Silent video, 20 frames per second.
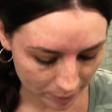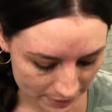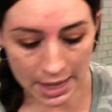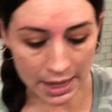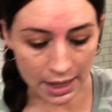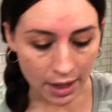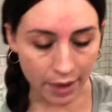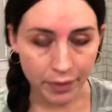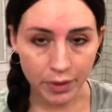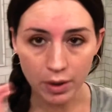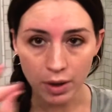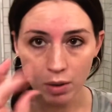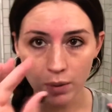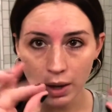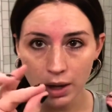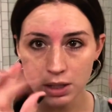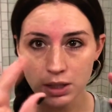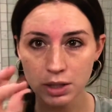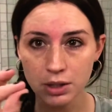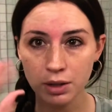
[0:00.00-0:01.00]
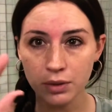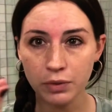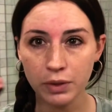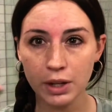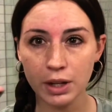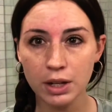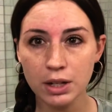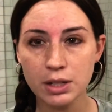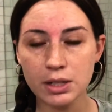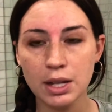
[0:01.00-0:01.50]
If you get wax on your
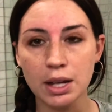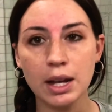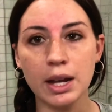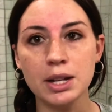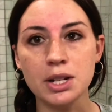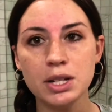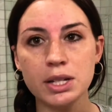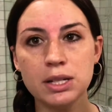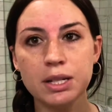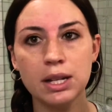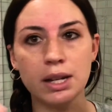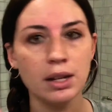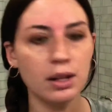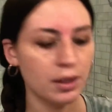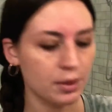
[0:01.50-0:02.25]
fingers like I just did,